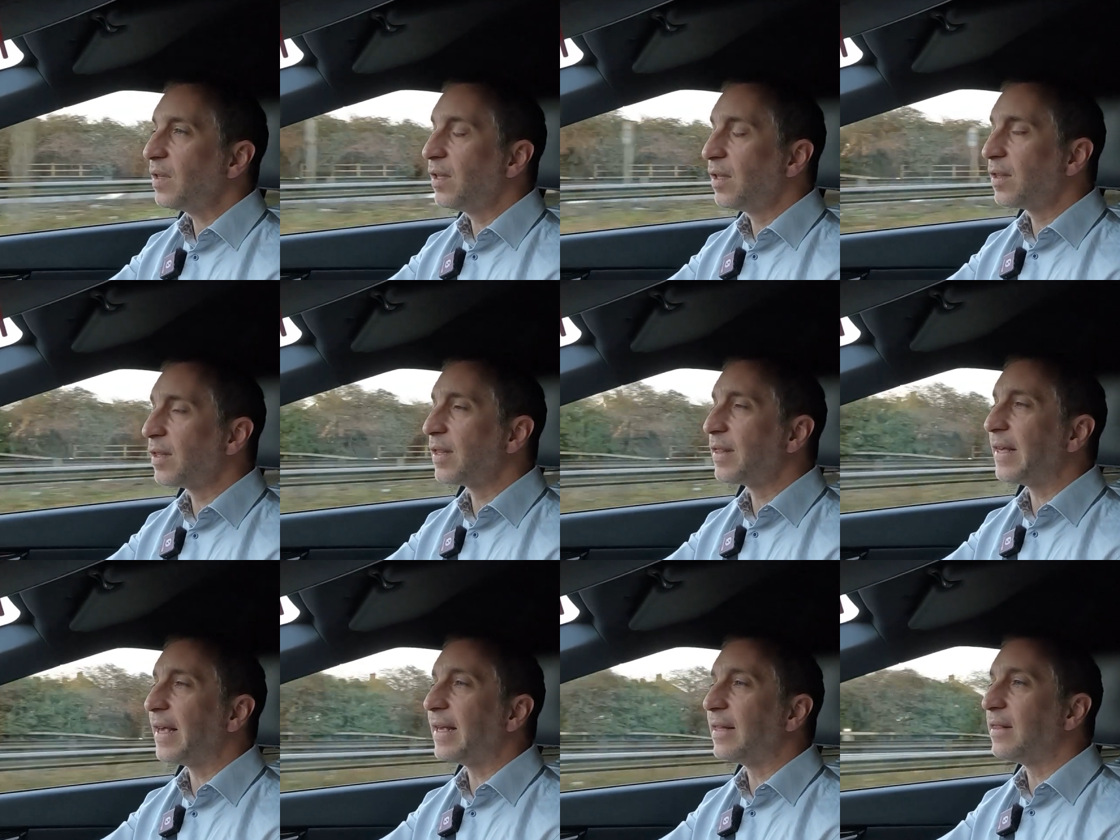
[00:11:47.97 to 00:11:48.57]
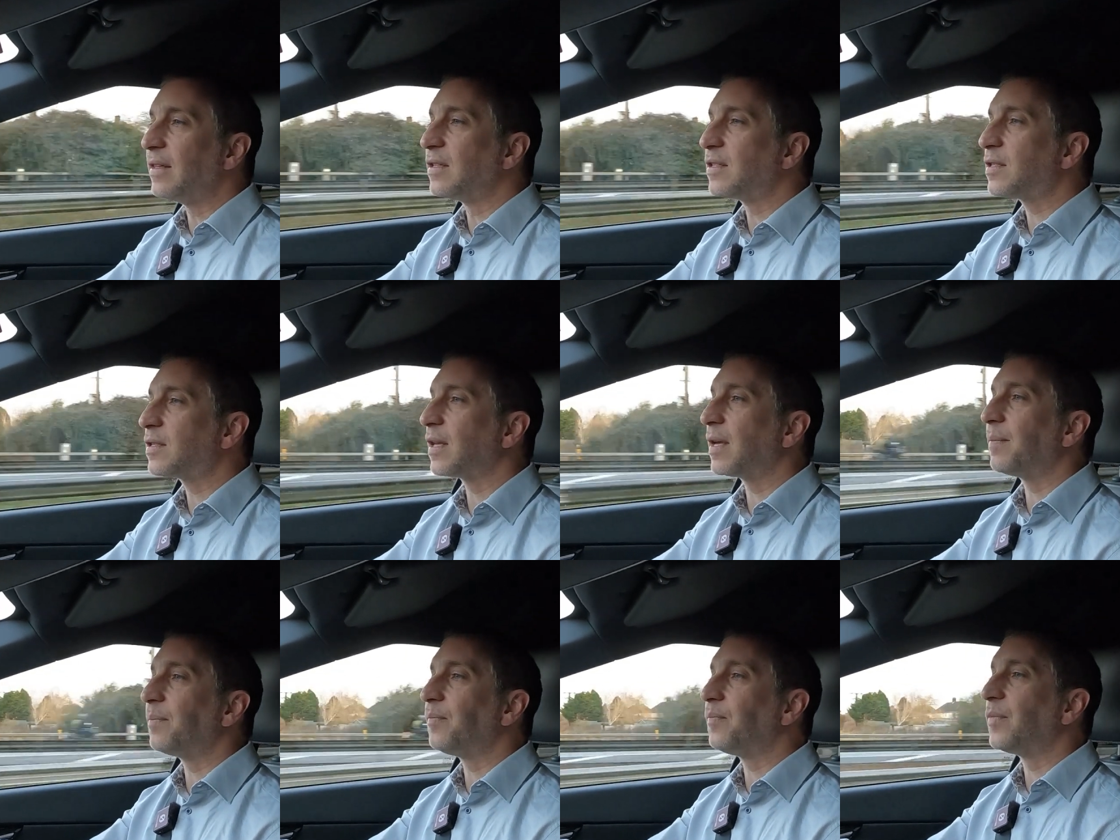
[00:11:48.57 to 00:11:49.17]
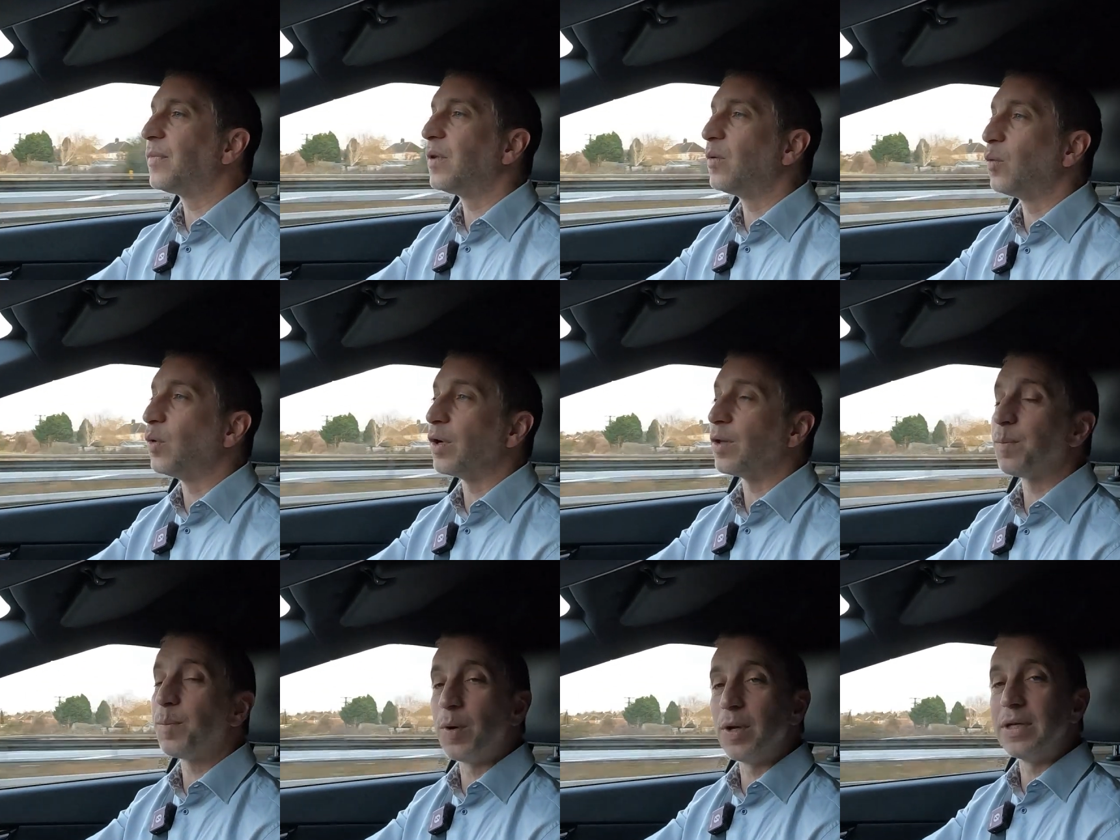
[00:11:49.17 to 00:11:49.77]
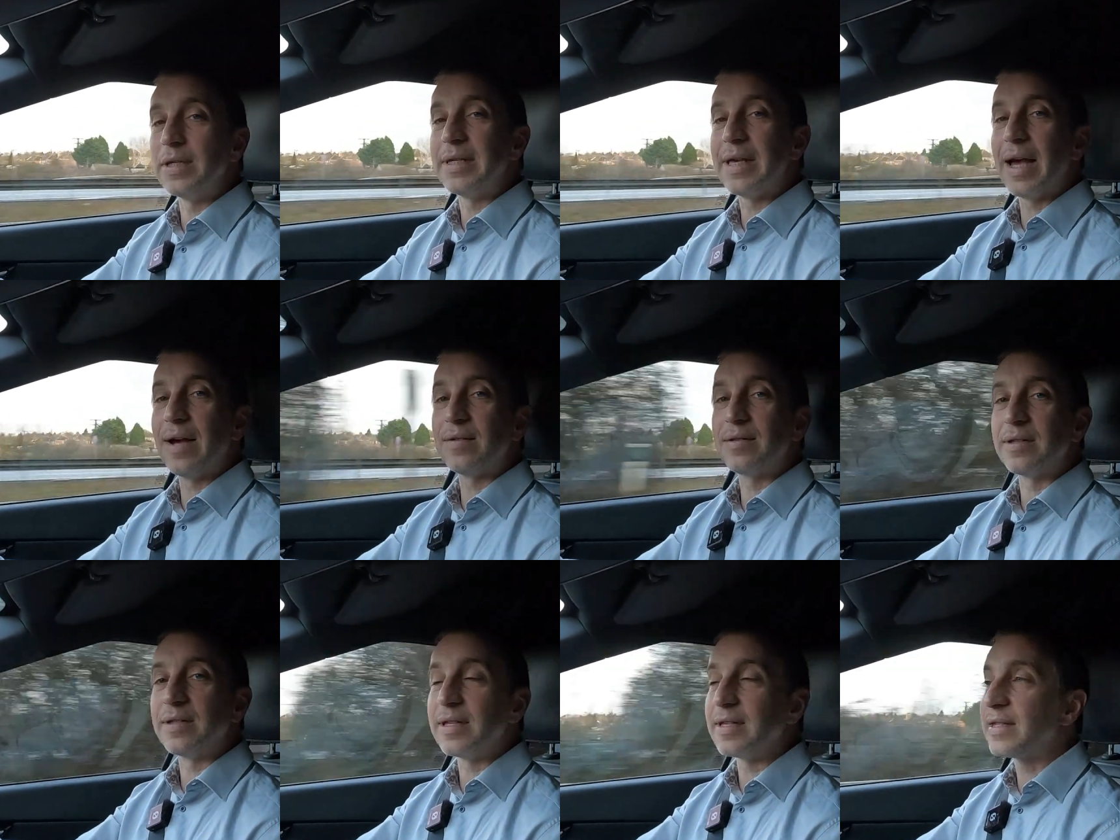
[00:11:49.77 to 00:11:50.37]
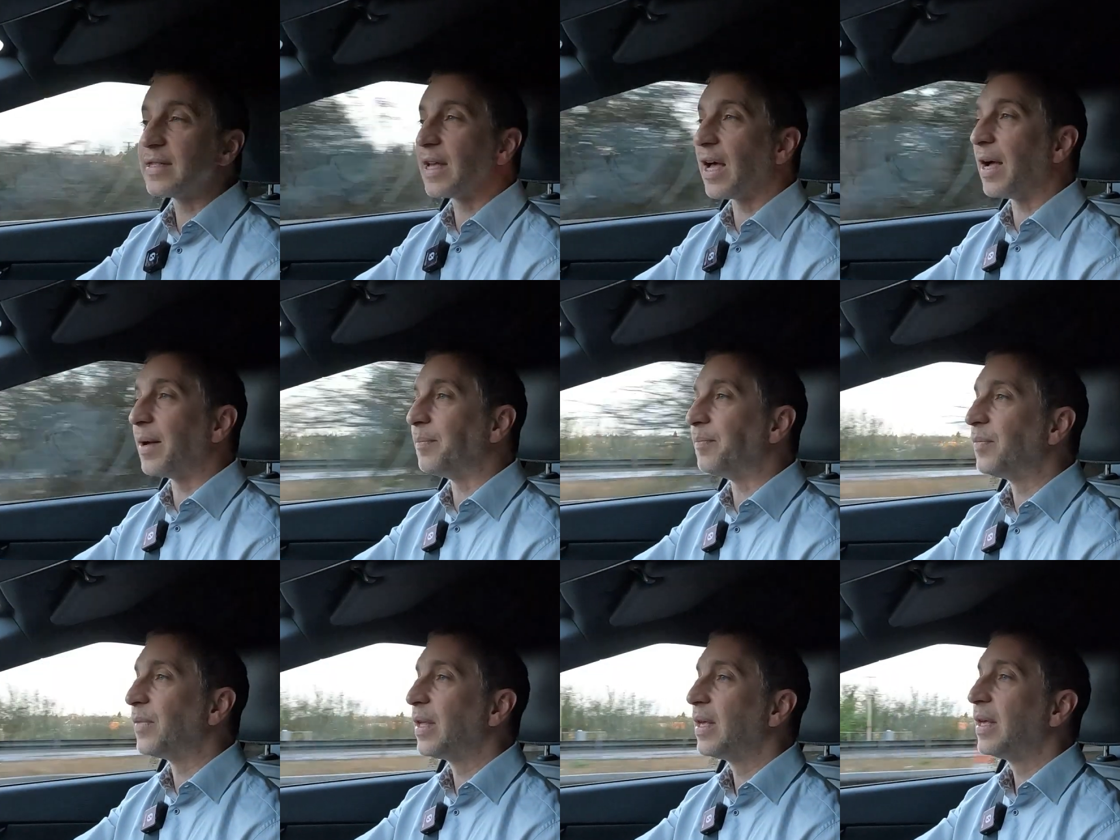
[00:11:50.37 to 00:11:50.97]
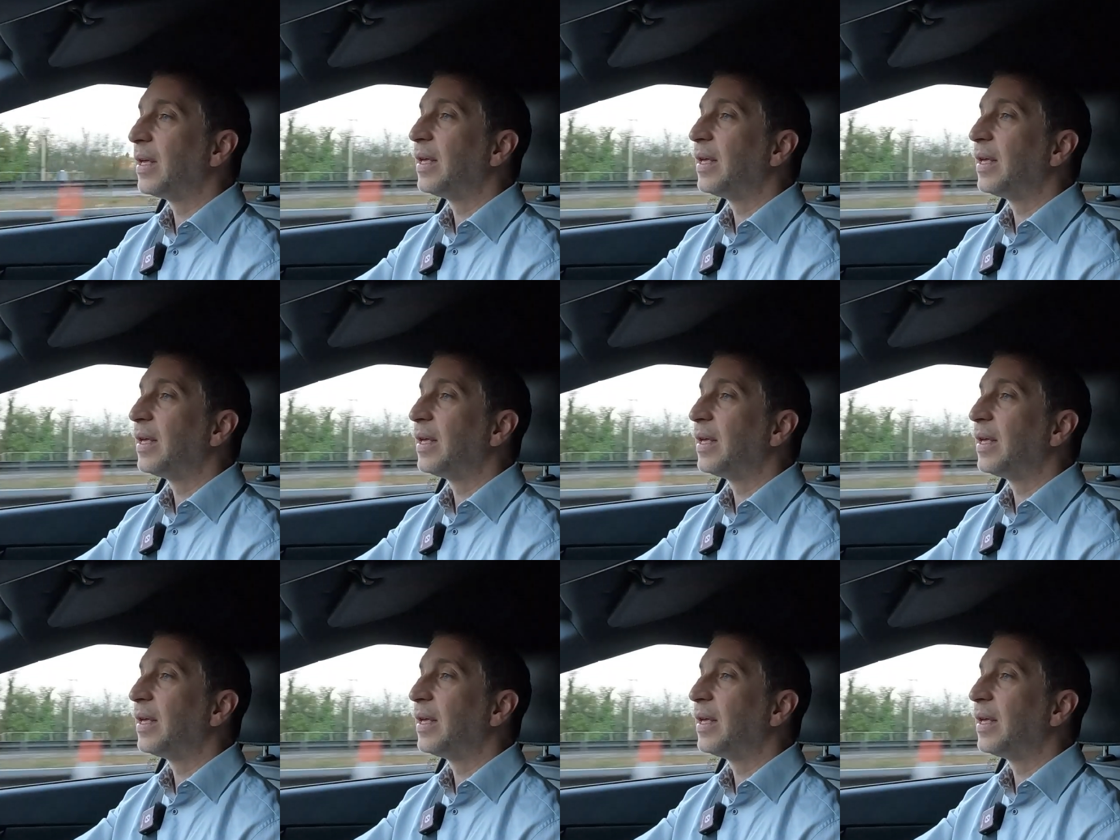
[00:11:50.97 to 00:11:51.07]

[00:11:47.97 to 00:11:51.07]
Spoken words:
The other thing that's worth pointing out at this time,